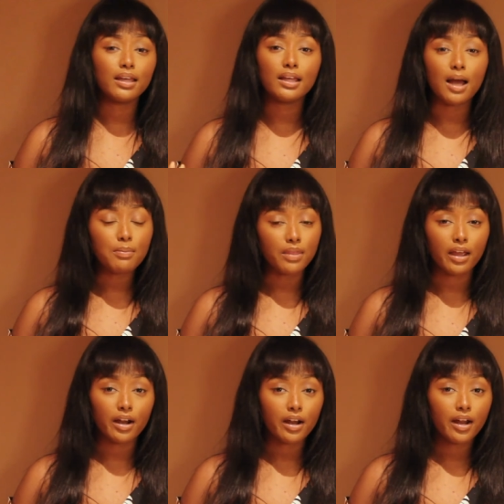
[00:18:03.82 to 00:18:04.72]
can get up
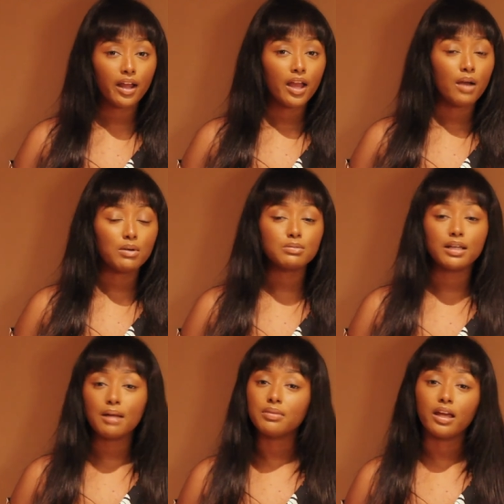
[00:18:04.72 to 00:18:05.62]
there. And once we
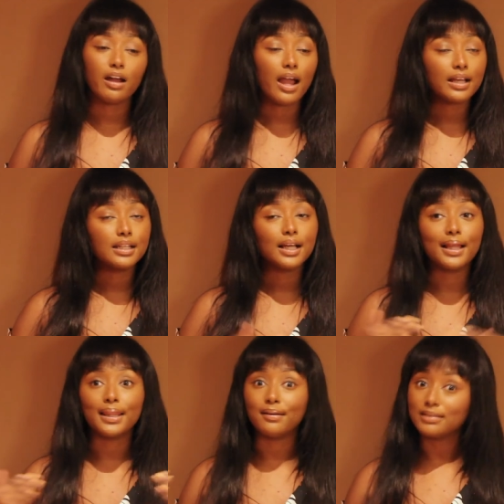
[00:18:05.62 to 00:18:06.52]
get up there, I can
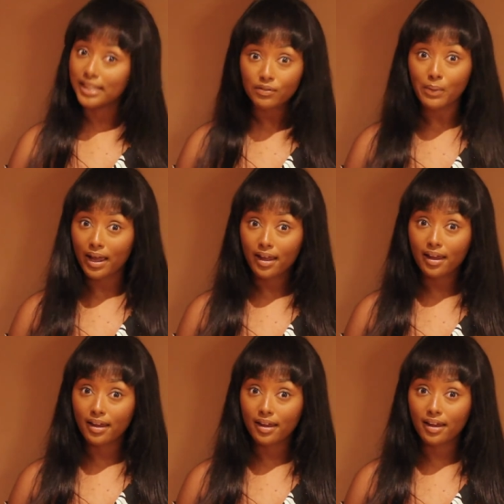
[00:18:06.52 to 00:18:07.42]
close the
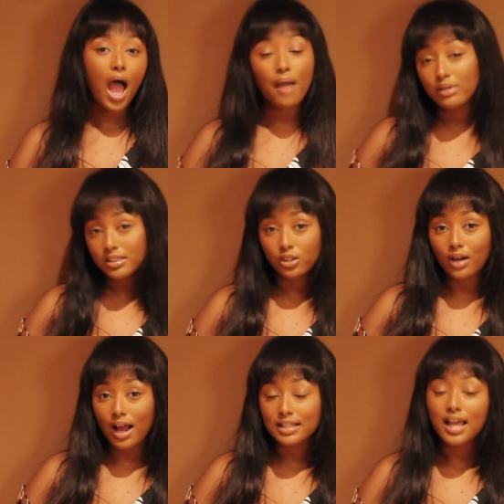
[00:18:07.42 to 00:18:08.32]
giveaway. I will see you
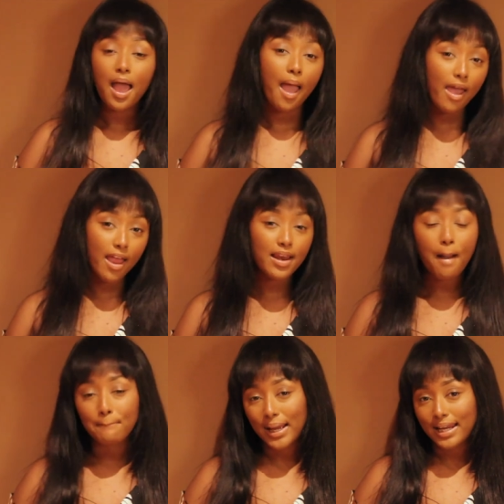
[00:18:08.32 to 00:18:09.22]
guys
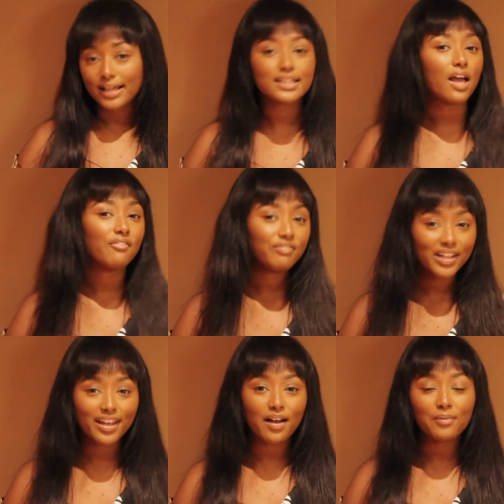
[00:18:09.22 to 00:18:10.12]
in my next
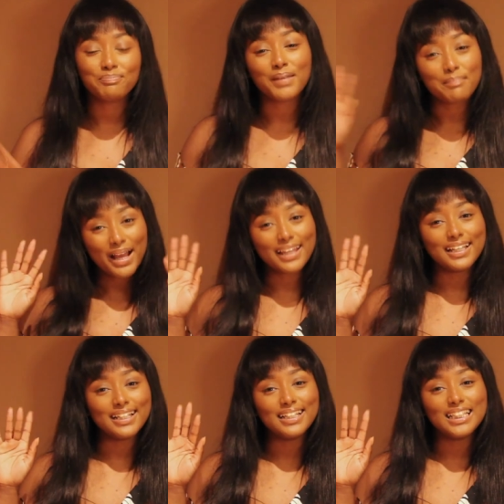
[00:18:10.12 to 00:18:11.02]
video.
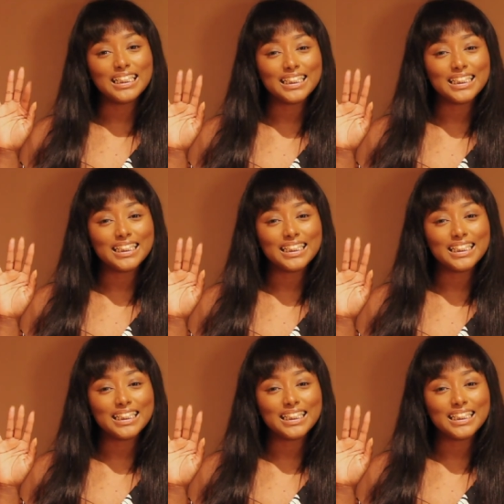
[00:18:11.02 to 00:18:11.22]
Bye!